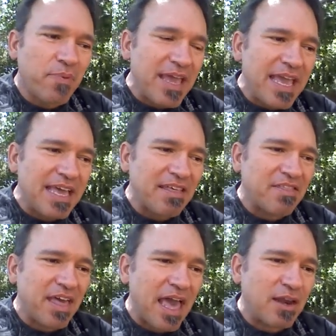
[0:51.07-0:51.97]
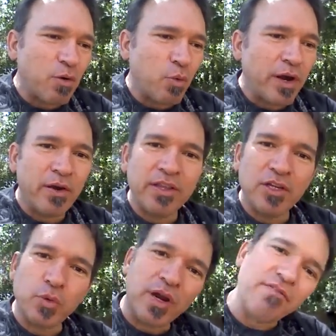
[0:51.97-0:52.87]
being that we're in
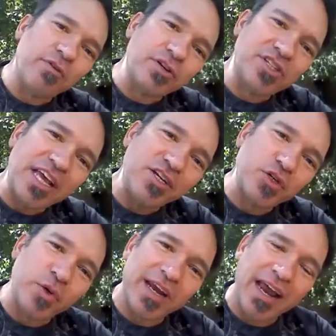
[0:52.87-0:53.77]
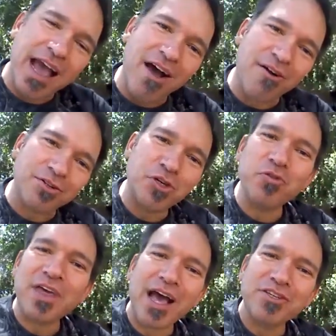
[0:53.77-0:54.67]
the 21st century now,
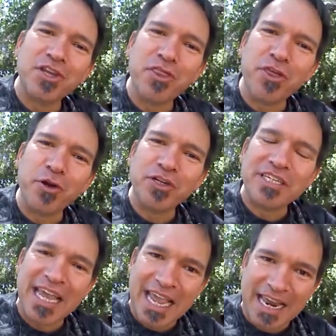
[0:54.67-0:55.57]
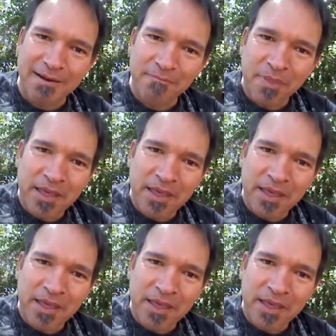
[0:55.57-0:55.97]
2013.